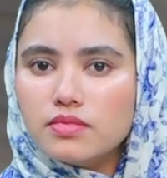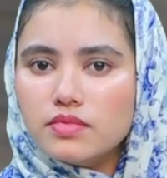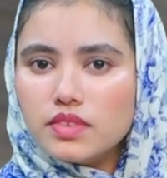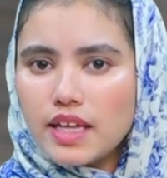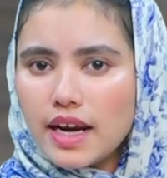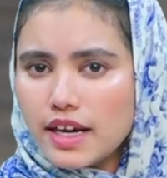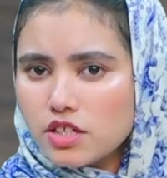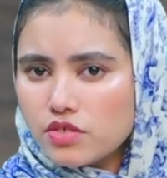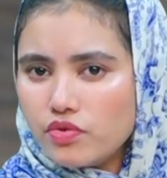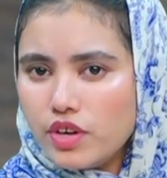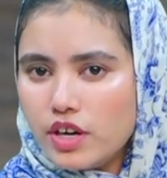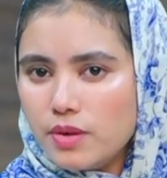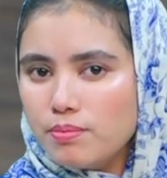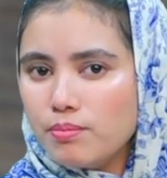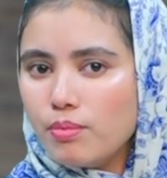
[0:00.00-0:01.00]
That's
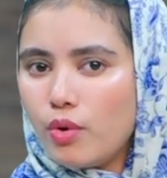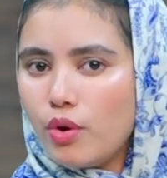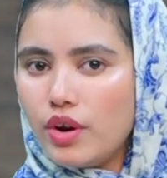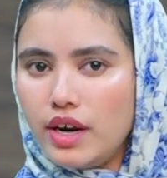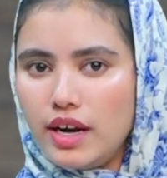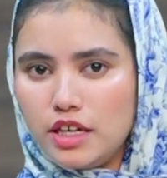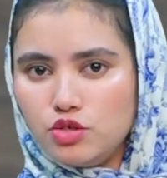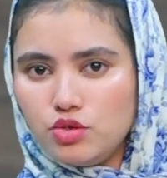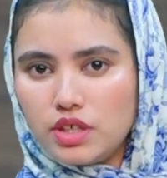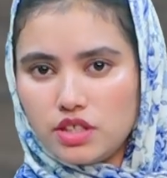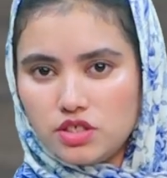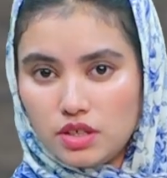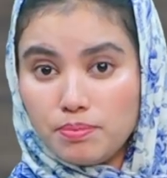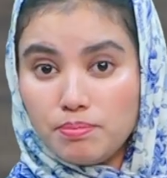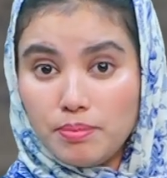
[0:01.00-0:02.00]
where moral
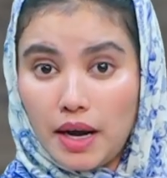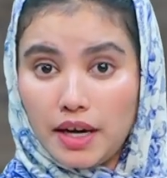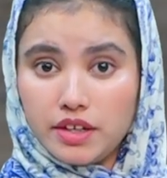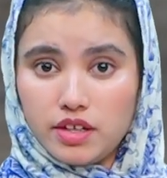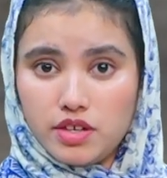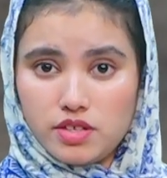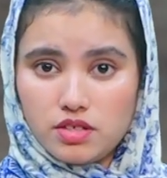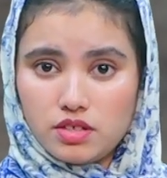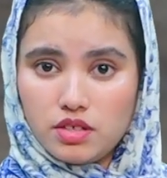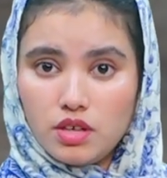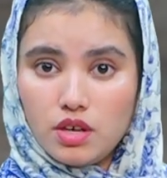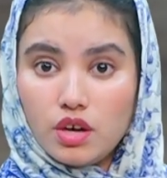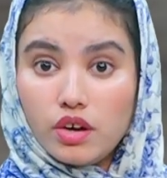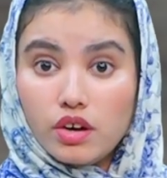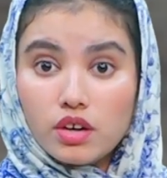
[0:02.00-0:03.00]
education matters,
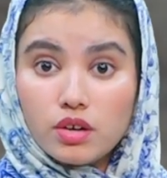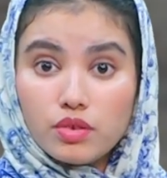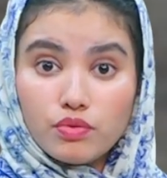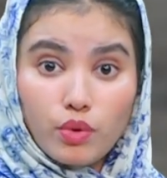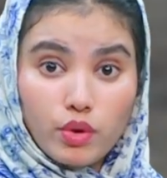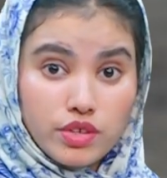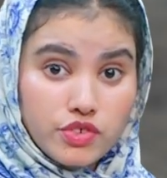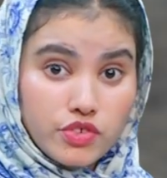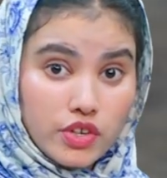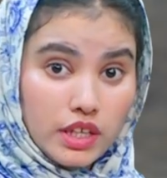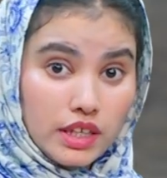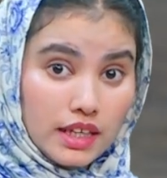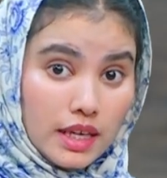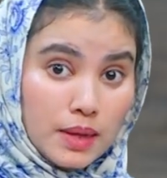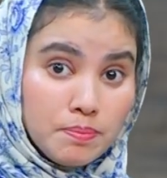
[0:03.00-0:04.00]

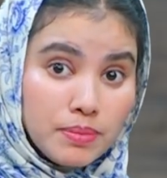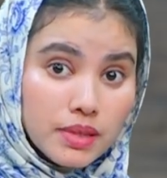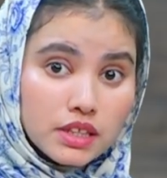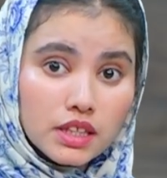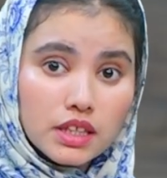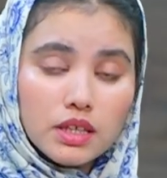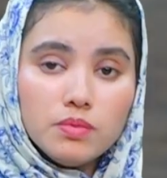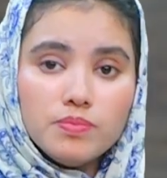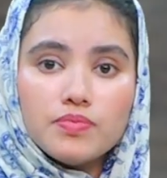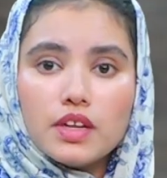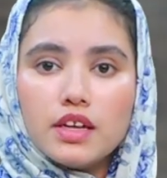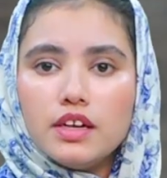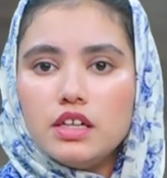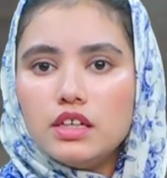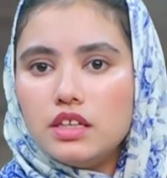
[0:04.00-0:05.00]
fostering empathy,
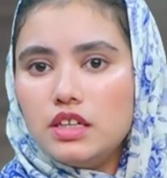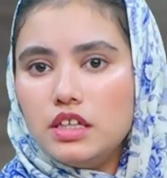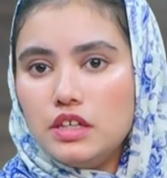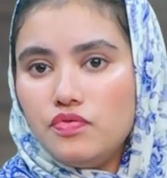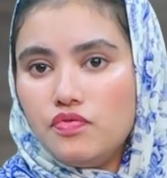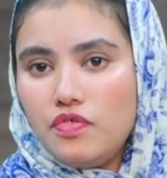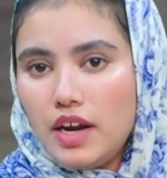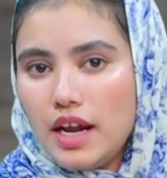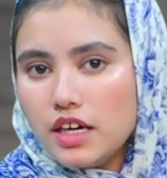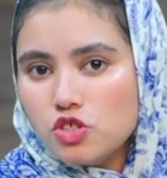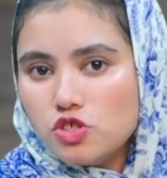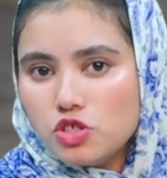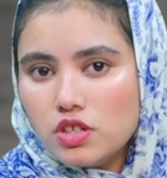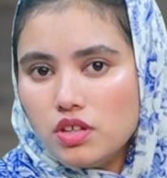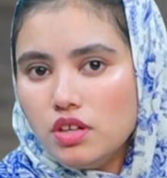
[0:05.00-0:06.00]

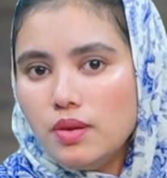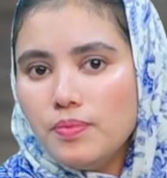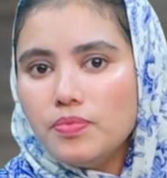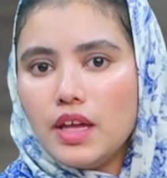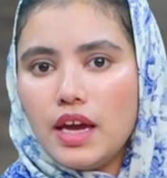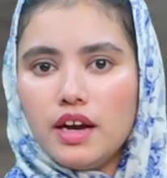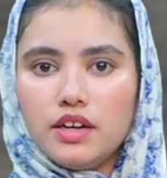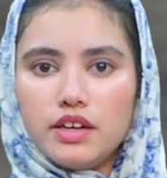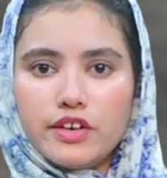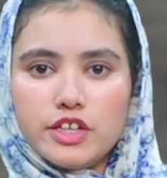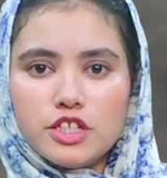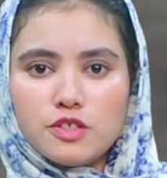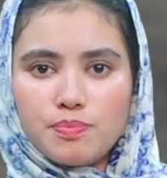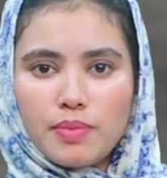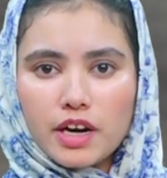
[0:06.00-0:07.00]
reflection, and
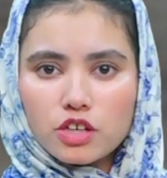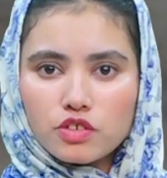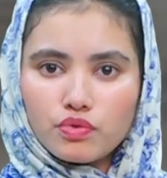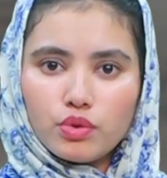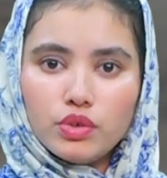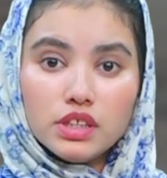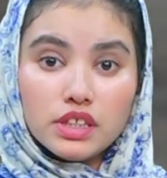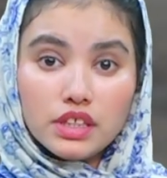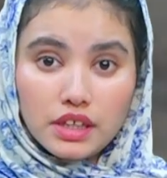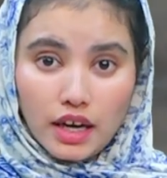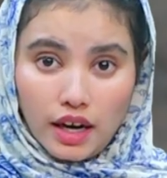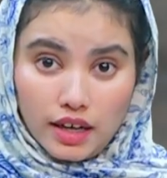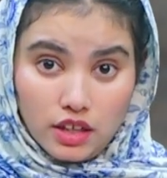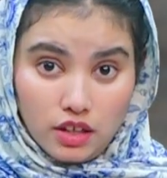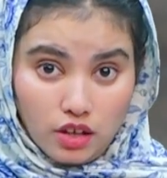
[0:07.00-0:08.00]
respectful
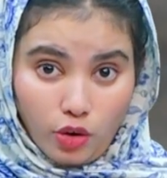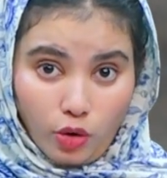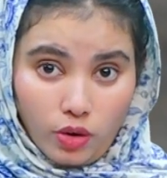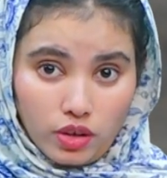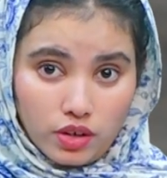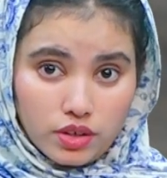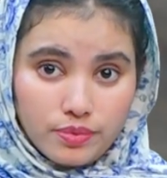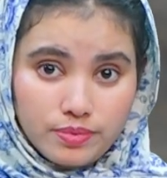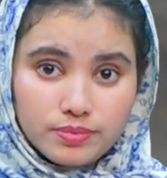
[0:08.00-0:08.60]
dialogue.